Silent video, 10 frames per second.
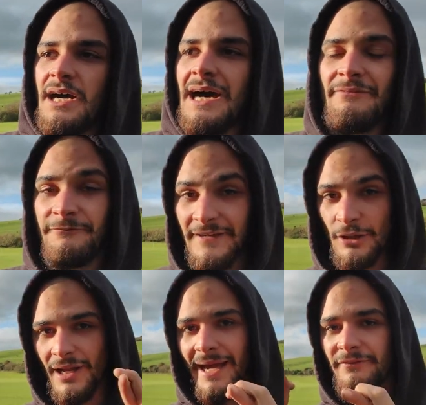I
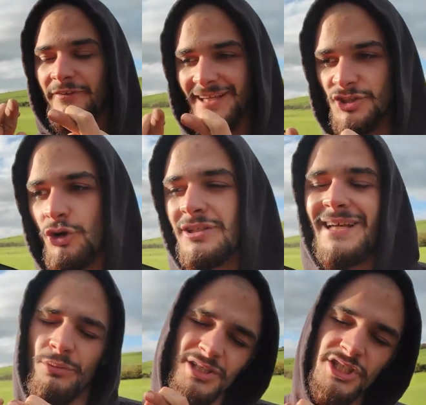feel like, fingers
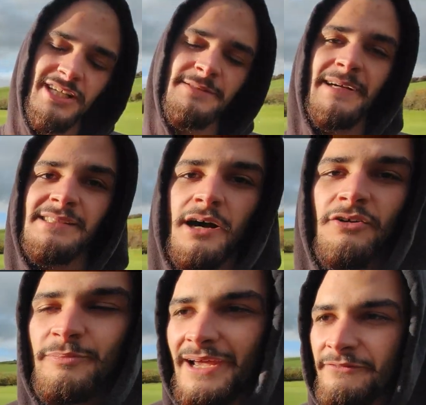crossed, I don't want to jinx
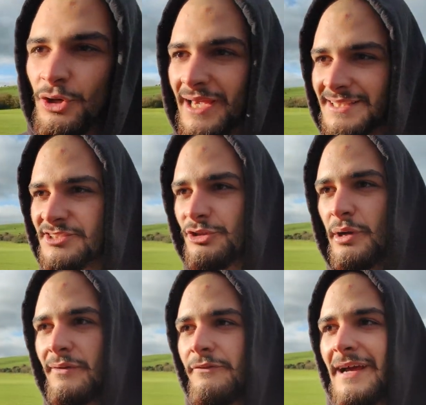myself, but I feel like this
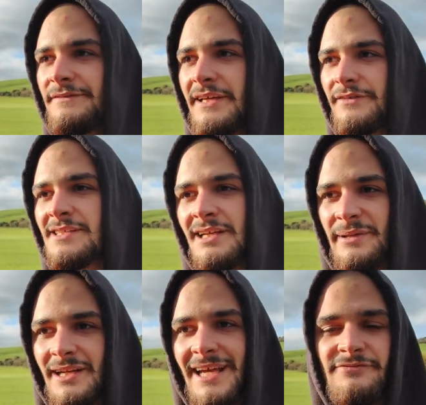3-on-5 diff is going
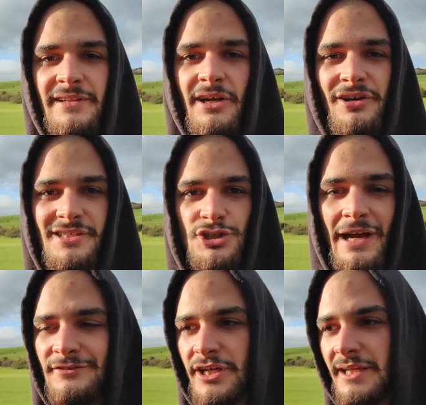to be the next thing that goes in a
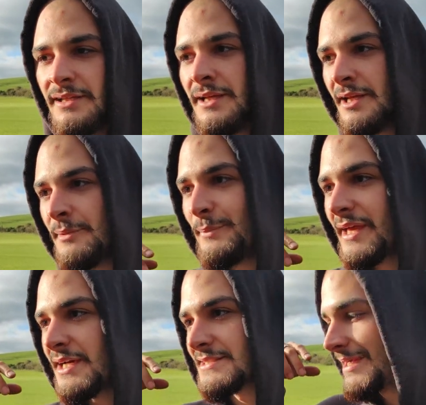drivetrain,
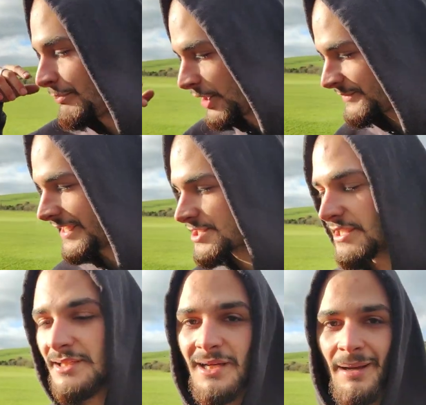because I blew up the
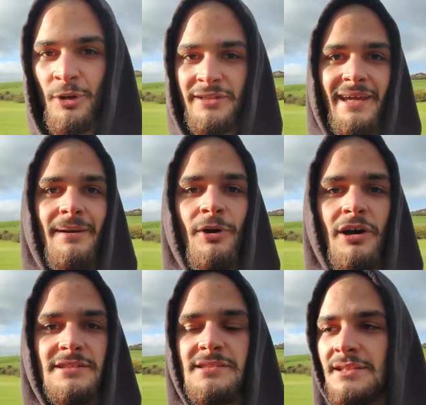engine, I blew up the
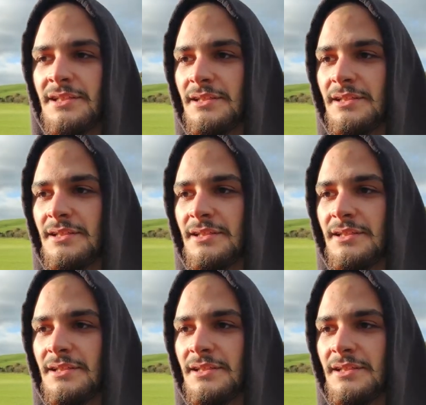gearbox.